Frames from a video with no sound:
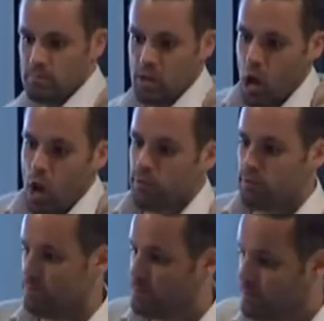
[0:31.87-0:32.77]
how would
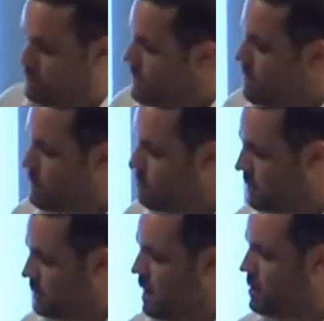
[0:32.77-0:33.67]
I
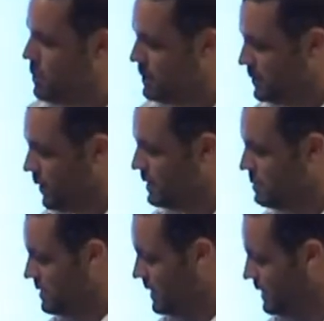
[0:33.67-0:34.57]
word this nicely
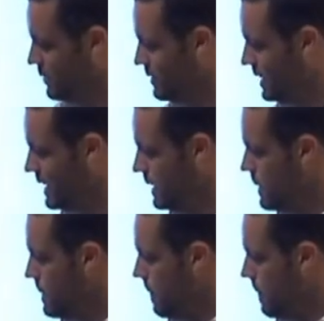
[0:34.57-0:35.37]
without saying too seedy?